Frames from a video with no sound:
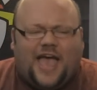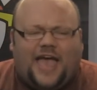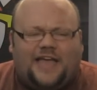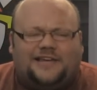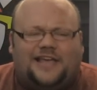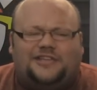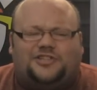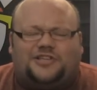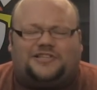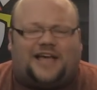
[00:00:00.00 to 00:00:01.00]
And it
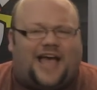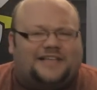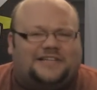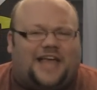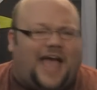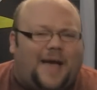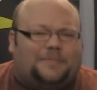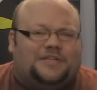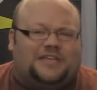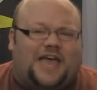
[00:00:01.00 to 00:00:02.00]
just hasn't
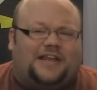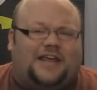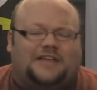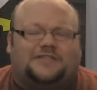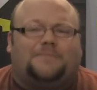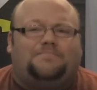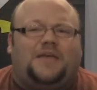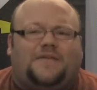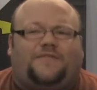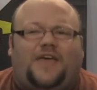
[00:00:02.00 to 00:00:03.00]
happened yet, and as a
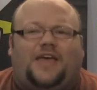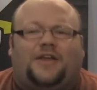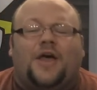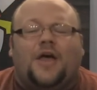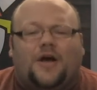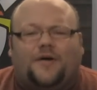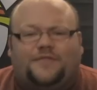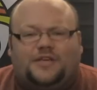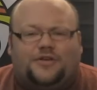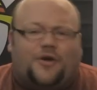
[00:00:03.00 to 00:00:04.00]
big fan of
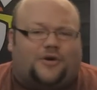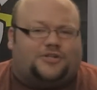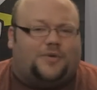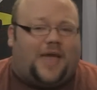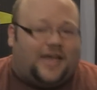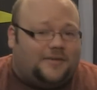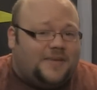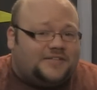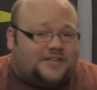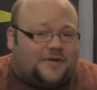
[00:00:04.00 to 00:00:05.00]
the Naruto
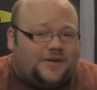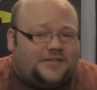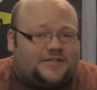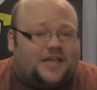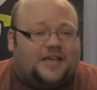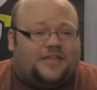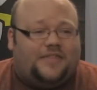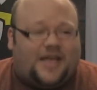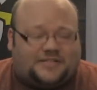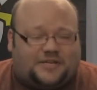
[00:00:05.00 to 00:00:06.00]
anime series,
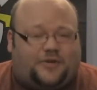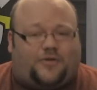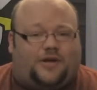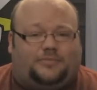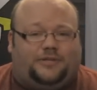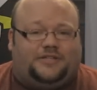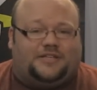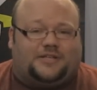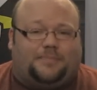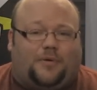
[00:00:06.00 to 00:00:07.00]
that's incredibly
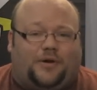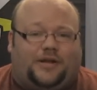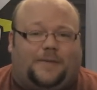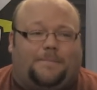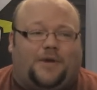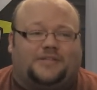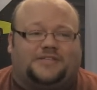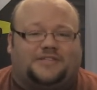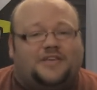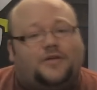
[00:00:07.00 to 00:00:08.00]
disappointing. But
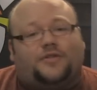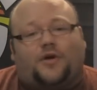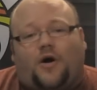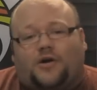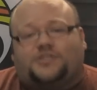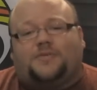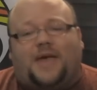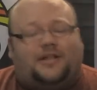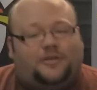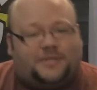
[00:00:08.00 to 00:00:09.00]
still, there are some
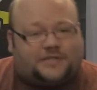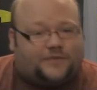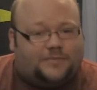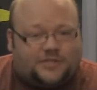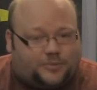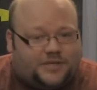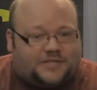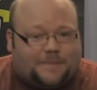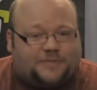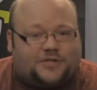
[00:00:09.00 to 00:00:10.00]
elements from this
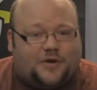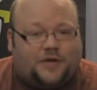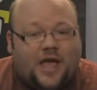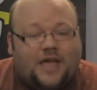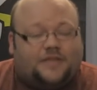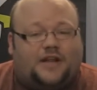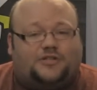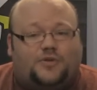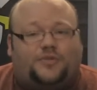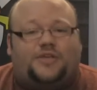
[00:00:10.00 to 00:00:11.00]
week's episode that I
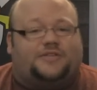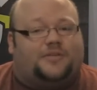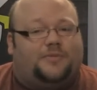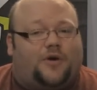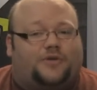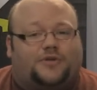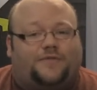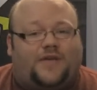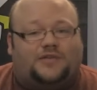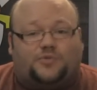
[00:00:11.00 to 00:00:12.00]
do think some Naruto
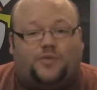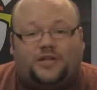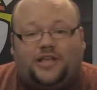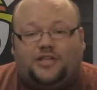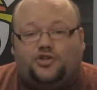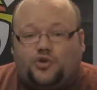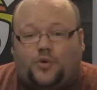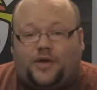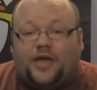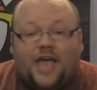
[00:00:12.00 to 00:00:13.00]
fans will
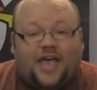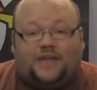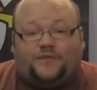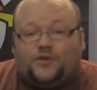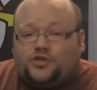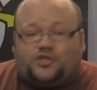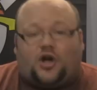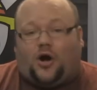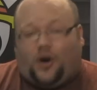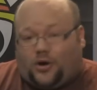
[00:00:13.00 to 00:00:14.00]
enjoy, and if you're a
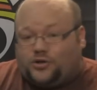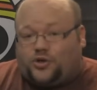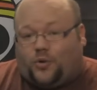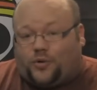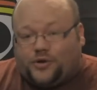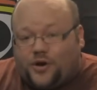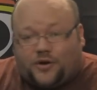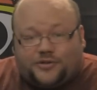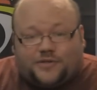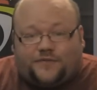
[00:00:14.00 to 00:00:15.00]
hardcore
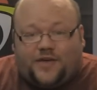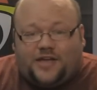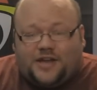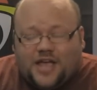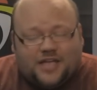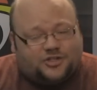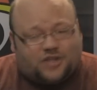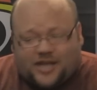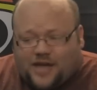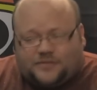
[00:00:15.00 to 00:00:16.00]
Naruto fan,
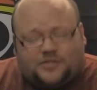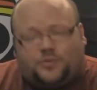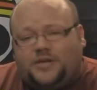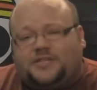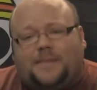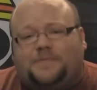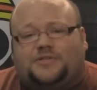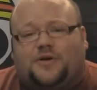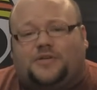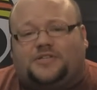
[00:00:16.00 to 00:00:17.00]
check out this week's
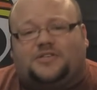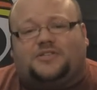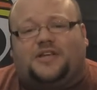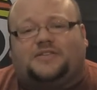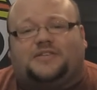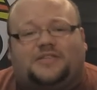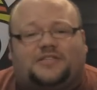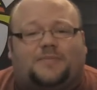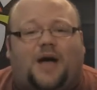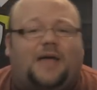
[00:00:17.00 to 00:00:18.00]
episode. It's just nice to see
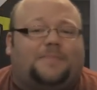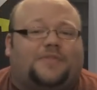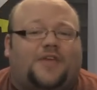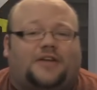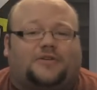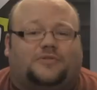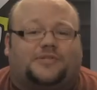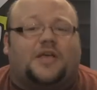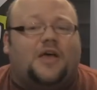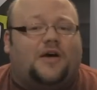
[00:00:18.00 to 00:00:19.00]
some
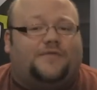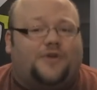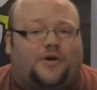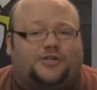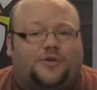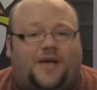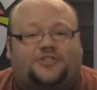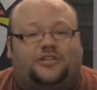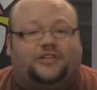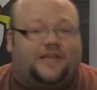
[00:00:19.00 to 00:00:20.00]
hypotheticals of Naruto
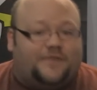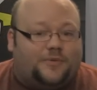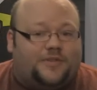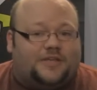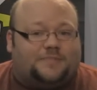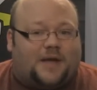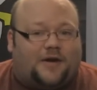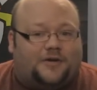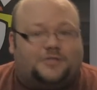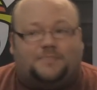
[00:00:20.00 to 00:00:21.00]
actually living with his
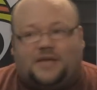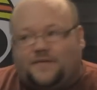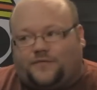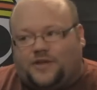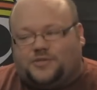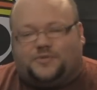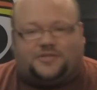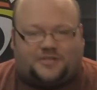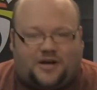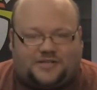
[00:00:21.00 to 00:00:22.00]
parents, being friends with
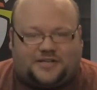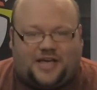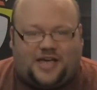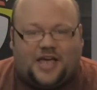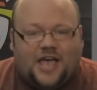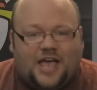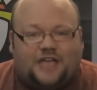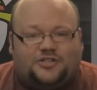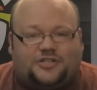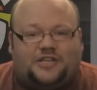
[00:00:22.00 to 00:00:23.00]
Sasuke,
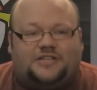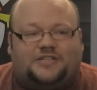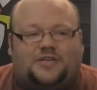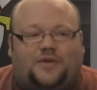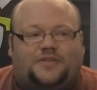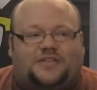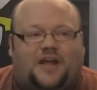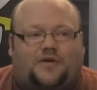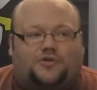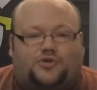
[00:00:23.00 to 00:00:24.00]
and just getting to see all these
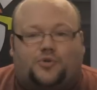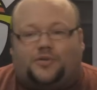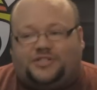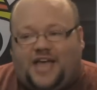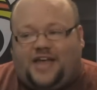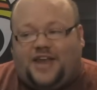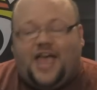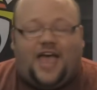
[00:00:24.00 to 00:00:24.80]
characters who were dead